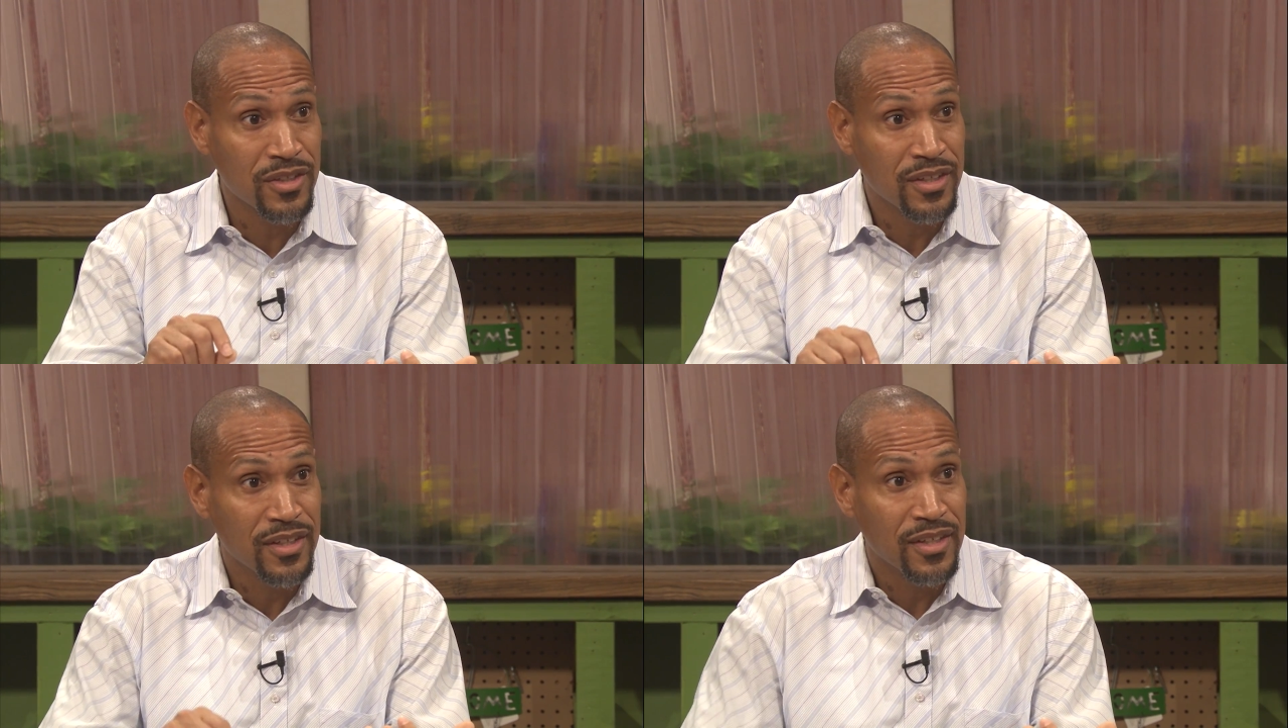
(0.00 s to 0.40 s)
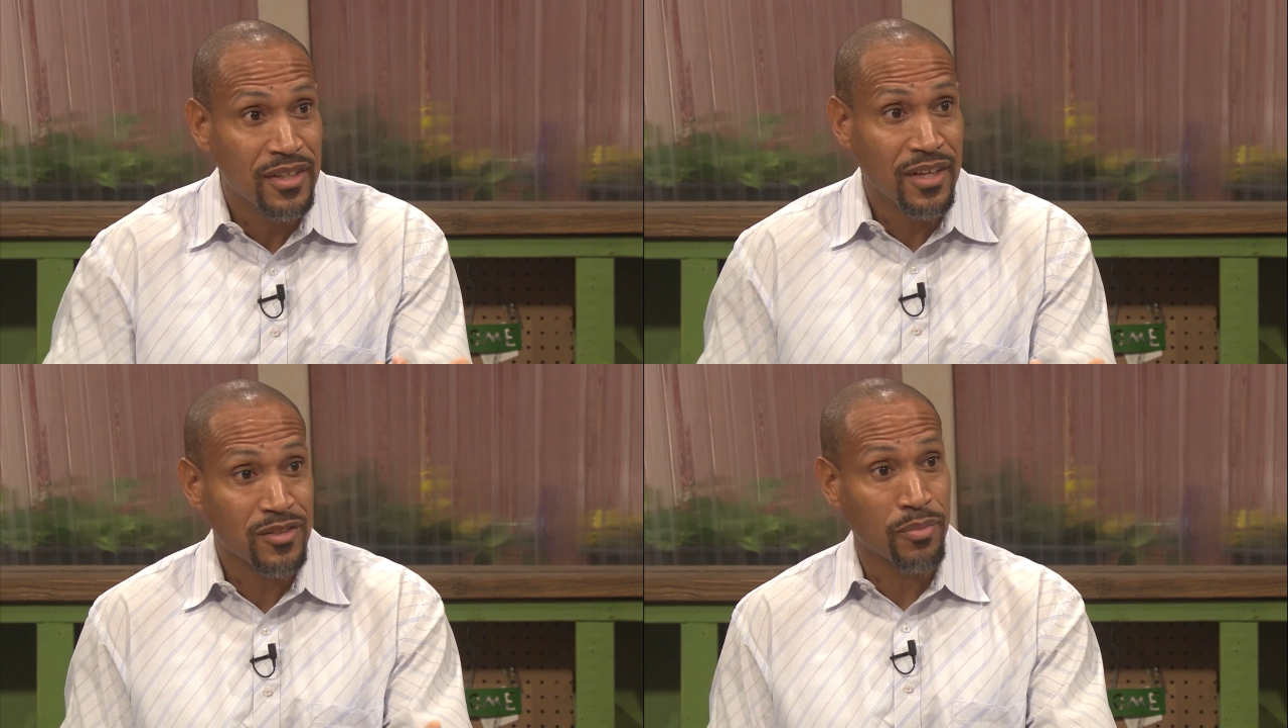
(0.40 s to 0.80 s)
Right.
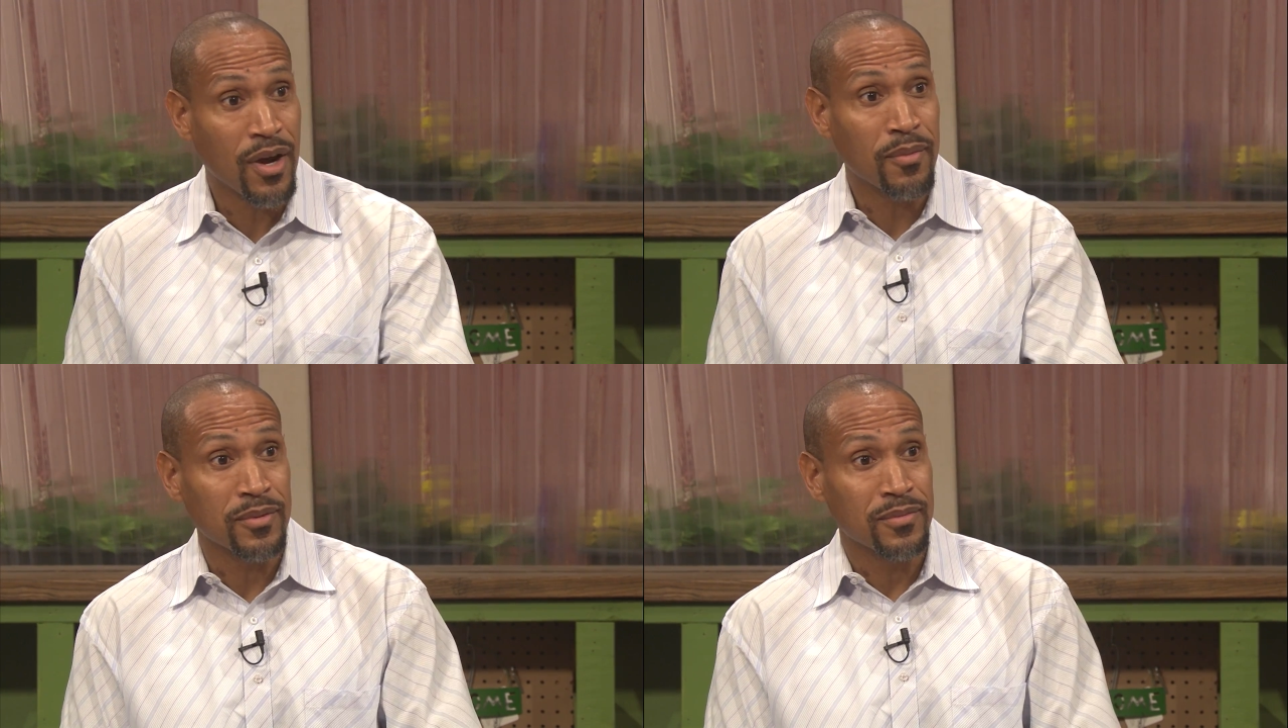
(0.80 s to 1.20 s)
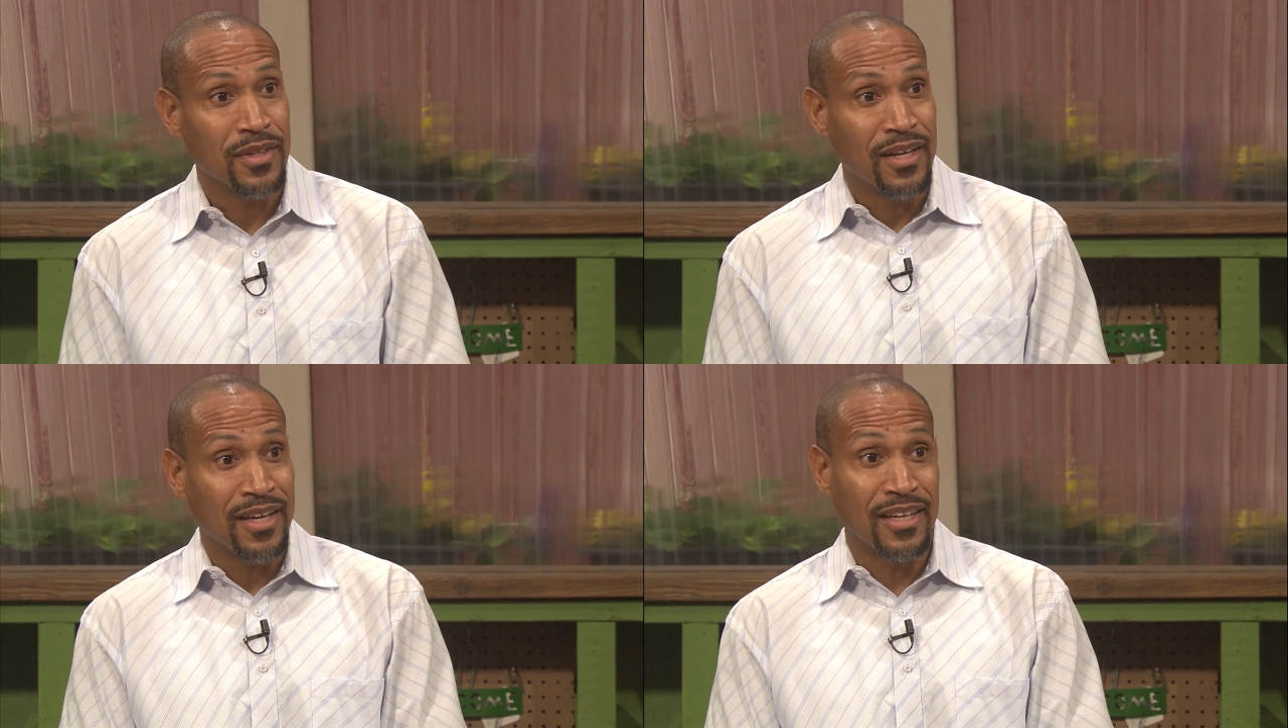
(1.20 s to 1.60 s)
That's a problem.
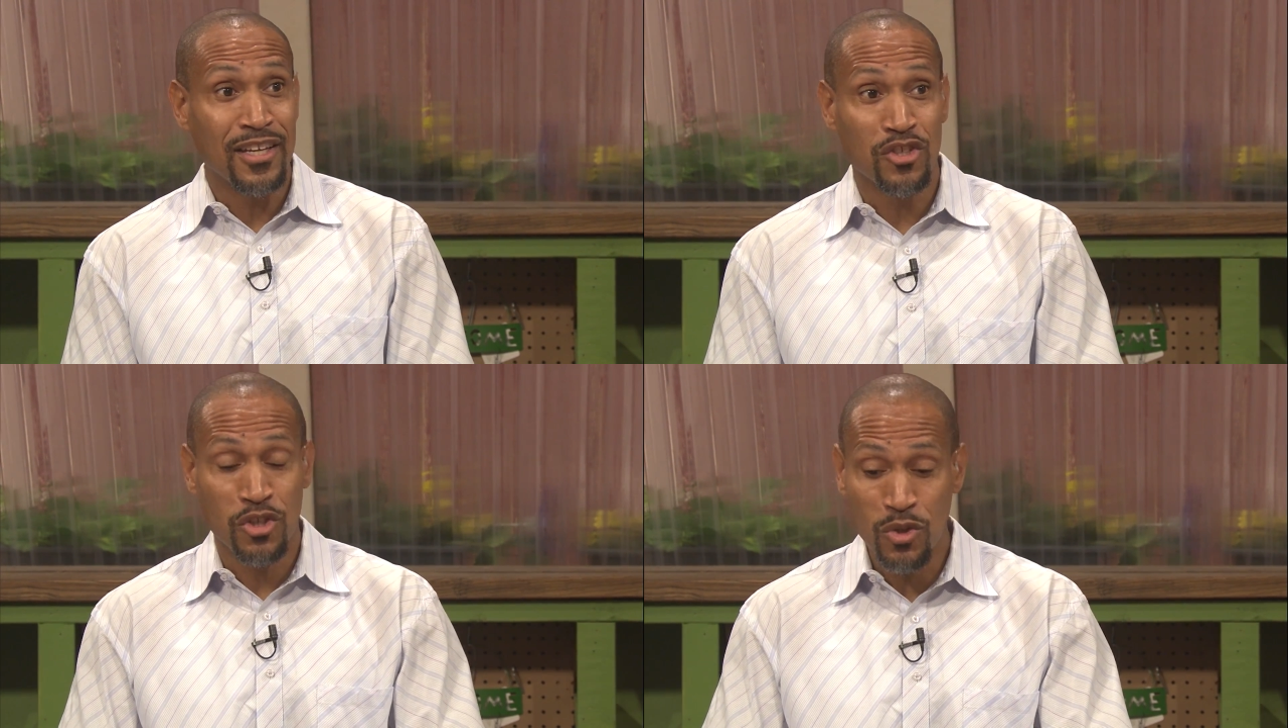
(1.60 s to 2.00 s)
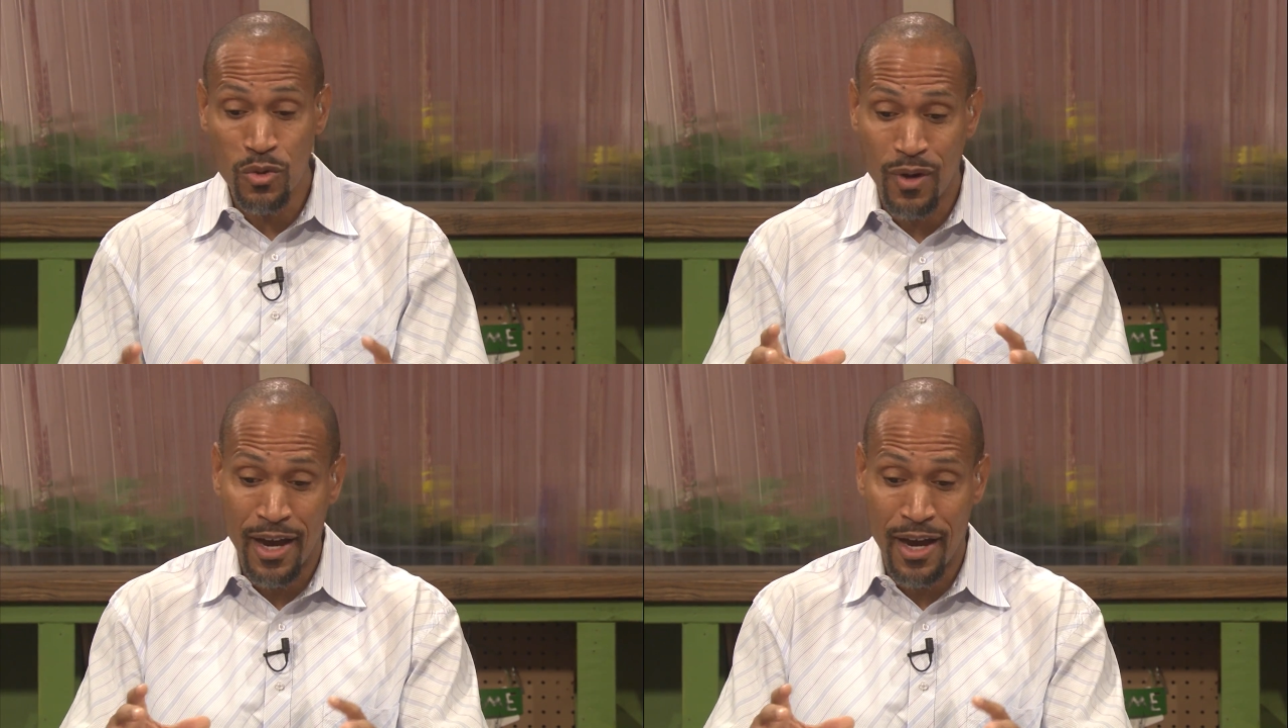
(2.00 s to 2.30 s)
And then two,